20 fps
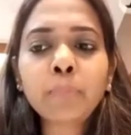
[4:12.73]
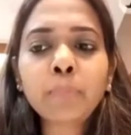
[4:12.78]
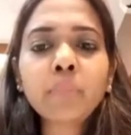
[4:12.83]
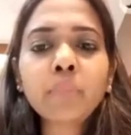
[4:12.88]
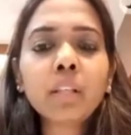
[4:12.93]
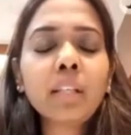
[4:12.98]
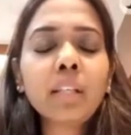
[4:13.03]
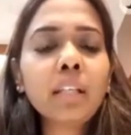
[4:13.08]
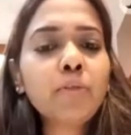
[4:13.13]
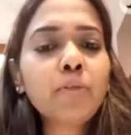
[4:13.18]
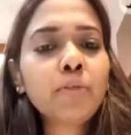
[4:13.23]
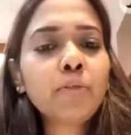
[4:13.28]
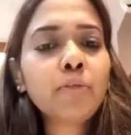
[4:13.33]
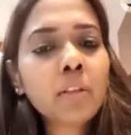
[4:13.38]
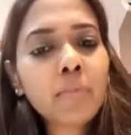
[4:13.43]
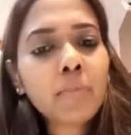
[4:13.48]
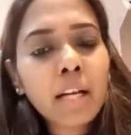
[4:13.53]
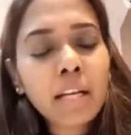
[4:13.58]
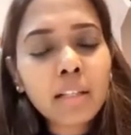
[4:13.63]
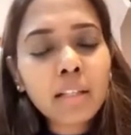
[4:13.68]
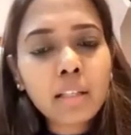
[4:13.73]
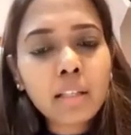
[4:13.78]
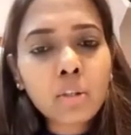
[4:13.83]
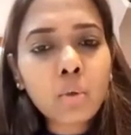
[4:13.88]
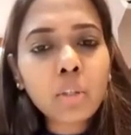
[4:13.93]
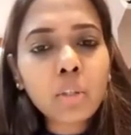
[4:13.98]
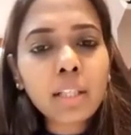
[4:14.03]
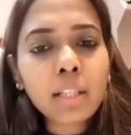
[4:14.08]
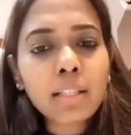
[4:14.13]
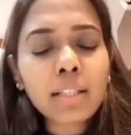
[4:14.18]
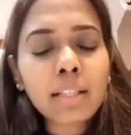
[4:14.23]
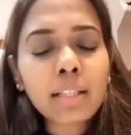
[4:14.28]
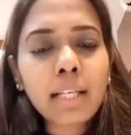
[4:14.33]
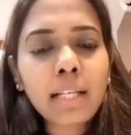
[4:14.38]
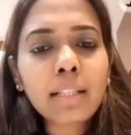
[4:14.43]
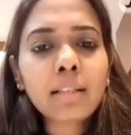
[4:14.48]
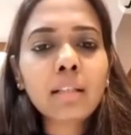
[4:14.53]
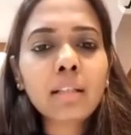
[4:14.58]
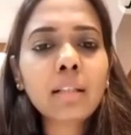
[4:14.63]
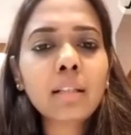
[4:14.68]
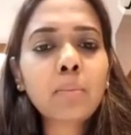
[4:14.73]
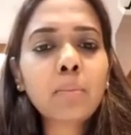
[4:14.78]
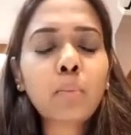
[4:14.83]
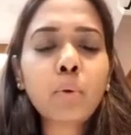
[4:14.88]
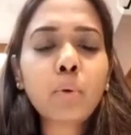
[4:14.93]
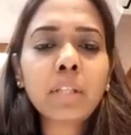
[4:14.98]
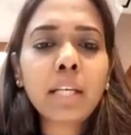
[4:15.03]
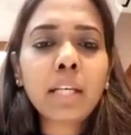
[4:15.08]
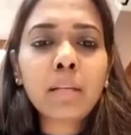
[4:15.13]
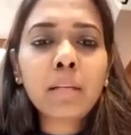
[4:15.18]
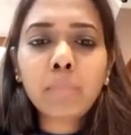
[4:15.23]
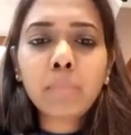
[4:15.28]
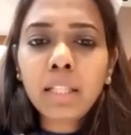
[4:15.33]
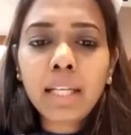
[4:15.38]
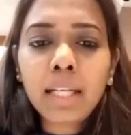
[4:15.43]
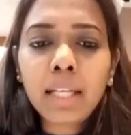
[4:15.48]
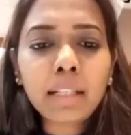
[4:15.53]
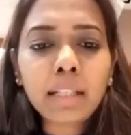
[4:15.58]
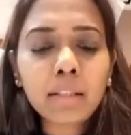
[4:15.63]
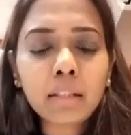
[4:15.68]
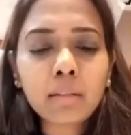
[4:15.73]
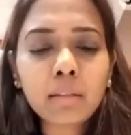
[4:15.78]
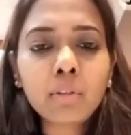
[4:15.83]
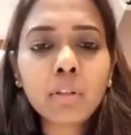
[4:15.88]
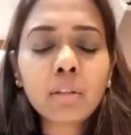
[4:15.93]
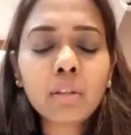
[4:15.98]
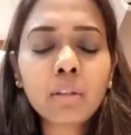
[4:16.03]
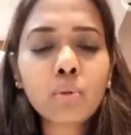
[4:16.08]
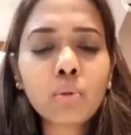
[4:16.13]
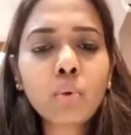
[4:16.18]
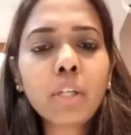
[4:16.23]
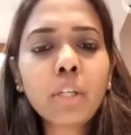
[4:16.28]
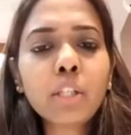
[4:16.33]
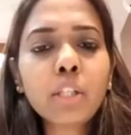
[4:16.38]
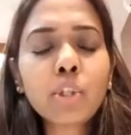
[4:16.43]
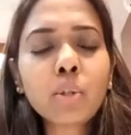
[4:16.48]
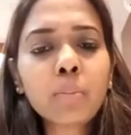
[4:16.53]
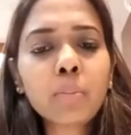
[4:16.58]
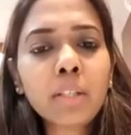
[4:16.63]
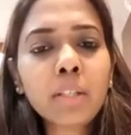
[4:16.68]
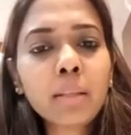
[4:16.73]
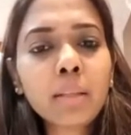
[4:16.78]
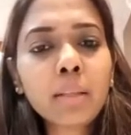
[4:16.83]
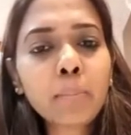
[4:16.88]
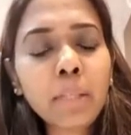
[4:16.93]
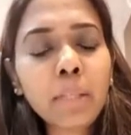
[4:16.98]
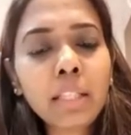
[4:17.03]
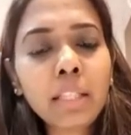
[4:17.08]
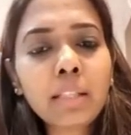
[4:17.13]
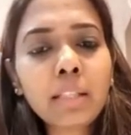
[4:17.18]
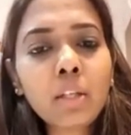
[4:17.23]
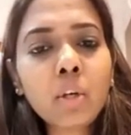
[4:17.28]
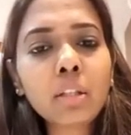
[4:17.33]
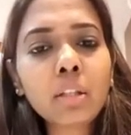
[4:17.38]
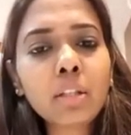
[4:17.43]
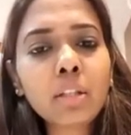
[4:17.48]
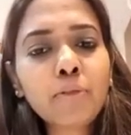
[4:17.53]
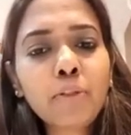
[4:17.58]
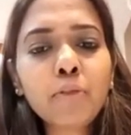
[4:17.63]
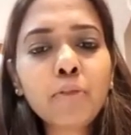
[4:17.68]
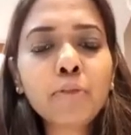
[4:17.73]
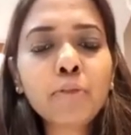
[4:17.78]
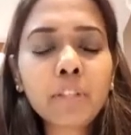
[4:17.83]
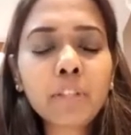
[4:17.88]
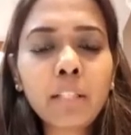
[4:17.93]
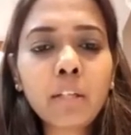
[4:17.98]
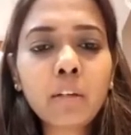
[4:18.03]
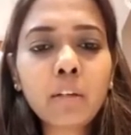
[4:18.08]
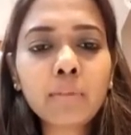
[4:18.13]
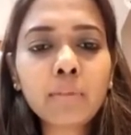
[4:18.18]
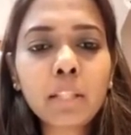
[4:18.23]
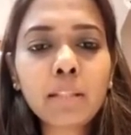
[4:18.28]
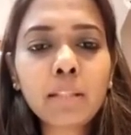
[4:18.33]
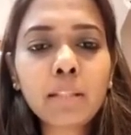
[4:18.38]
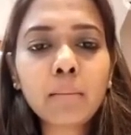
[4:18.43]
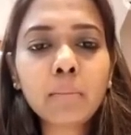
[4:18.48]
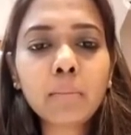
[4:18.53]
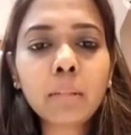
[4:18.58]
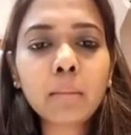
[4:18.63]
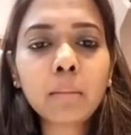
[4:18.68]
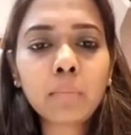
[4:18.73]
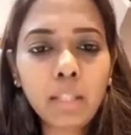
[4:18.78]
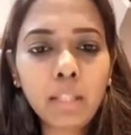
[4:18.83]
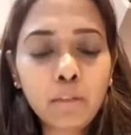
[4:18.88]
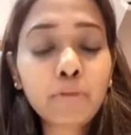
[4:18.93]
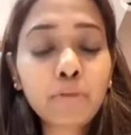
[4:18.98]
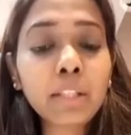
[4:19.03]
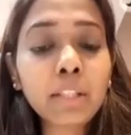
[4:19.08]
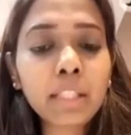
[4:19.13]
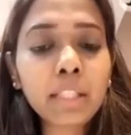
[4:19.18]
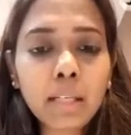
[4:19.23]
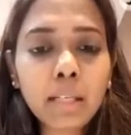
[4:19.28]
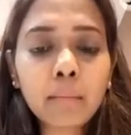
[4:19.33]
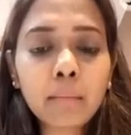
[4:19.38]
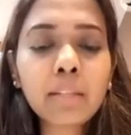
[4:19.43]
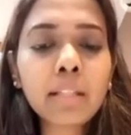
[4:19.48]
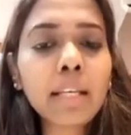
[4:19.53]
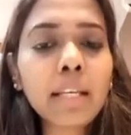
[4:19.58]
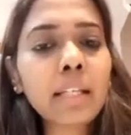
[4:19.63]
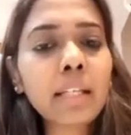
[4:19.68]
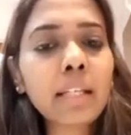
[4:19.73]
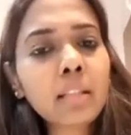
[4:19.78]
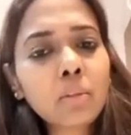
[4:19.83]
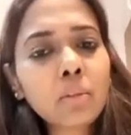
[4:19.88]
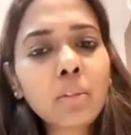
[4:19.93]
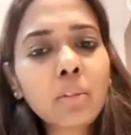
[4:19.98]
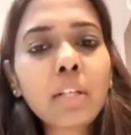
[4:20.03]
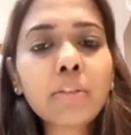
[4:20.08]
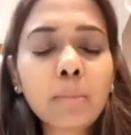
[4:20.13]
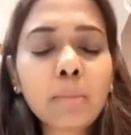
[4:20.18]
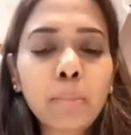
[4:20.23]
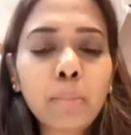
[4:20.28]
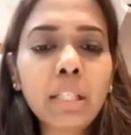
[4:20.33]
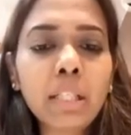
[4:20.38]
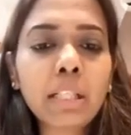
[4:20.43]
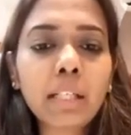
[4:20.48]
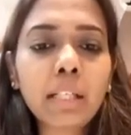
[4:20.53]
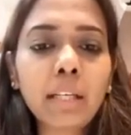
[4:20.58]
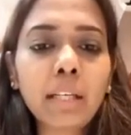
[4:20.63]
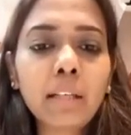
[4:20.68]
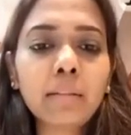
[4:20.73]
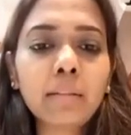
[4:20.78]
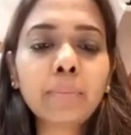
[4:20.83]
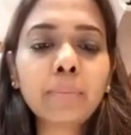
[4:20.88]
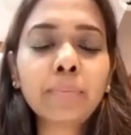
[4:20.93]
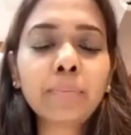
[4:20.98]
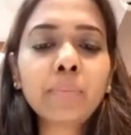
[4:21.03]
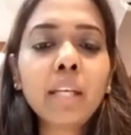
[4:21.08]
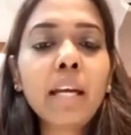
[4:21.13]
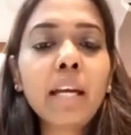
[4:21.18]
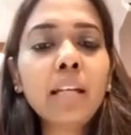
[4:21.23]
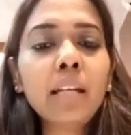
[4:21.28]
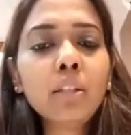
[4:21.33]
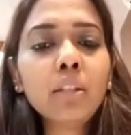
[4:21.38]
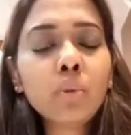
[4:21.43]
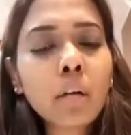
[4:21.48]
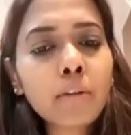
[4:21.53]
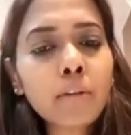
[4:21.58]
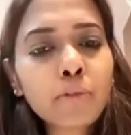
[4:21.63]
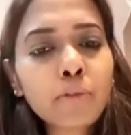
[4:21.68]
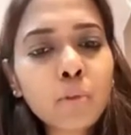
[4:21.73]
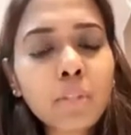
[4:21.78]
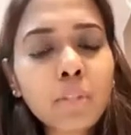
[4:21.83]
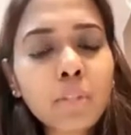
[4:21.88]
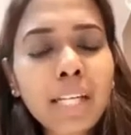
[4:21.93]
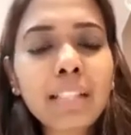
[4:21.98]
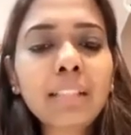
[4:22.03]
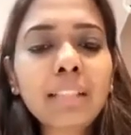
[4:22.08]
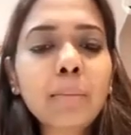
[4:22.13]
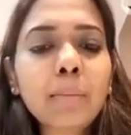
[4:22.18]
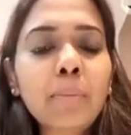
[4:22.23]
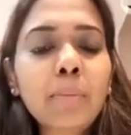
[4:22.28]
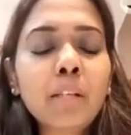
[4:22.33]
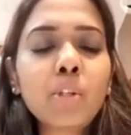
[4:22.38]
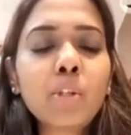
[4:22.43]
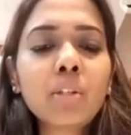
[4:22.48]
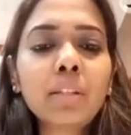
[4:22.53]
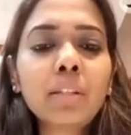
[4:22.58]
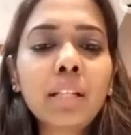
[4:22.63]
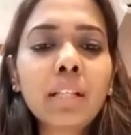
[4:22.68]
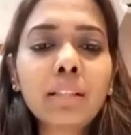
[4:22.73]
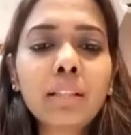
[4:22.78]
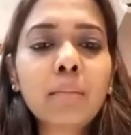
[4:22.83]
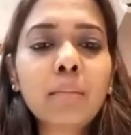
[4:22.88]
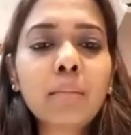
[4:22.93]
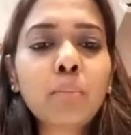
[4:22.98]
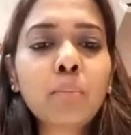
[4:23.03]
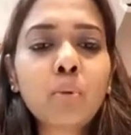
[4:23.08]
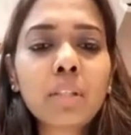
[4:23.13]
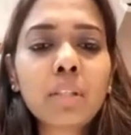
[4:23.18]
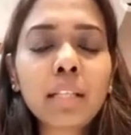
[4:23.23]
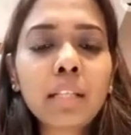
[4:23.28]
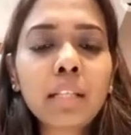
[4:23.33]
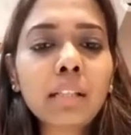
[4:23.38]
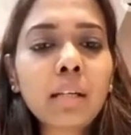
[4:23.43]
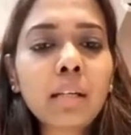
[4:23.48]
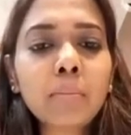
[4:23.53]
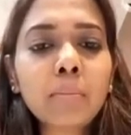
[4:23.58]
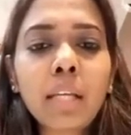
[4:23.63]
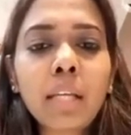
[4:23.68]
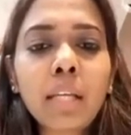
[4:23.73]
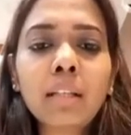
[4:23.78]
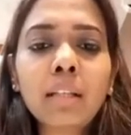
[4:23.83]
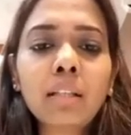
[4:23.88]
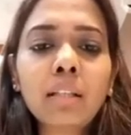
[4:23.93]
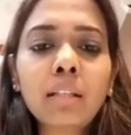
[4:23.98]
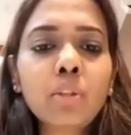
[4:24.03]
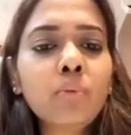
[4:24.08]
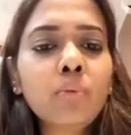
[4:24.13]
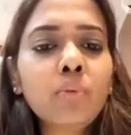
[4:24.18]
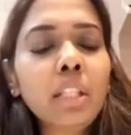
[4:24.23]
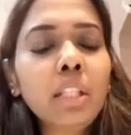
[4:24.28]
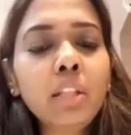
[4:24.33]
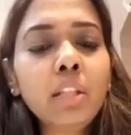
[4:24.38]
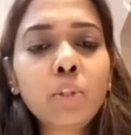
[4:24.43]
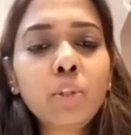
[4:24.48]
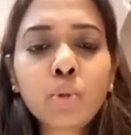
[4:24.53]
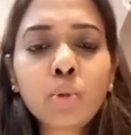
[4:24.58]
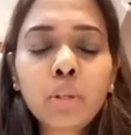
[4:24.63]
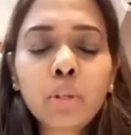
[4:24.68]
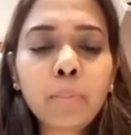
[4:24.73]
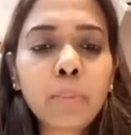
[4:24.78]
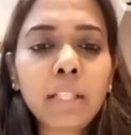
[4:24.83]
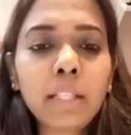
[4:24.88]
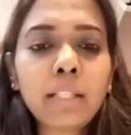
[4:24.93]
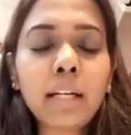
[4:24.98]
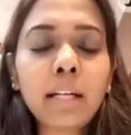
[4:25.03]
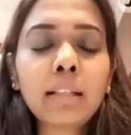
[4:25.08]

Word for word: If the viral load is less, the report can be negative. So it should be repeated on the fifth day of the symptom. If it comes negative, then repeat again. And you have to tell the patient that the reports can come negative. We need to repeat that.